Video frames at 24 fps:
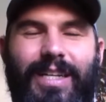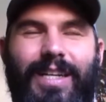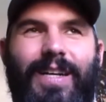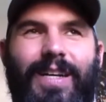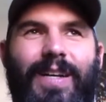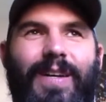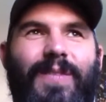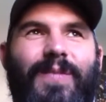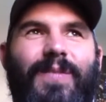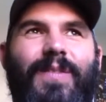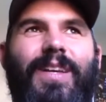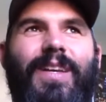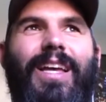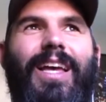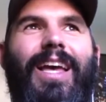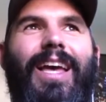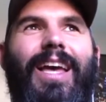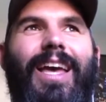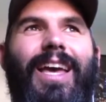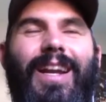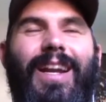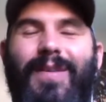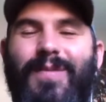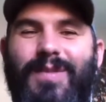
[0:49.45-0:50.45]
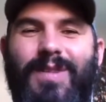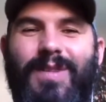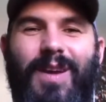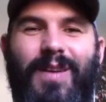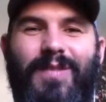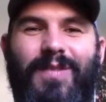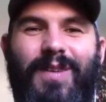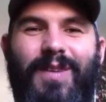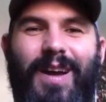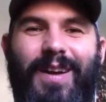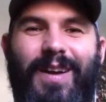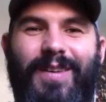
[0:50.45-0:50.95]
and I almost
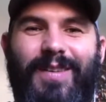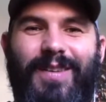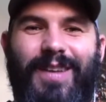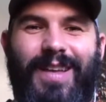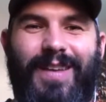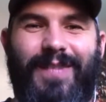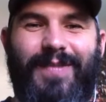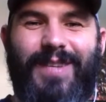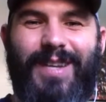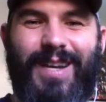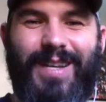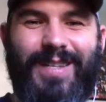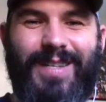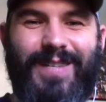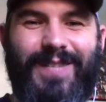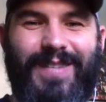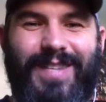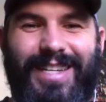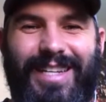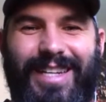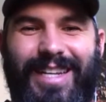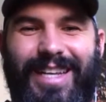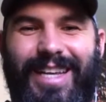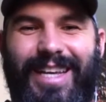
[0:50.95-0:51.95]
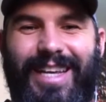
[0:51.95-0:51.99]
got fired because of it.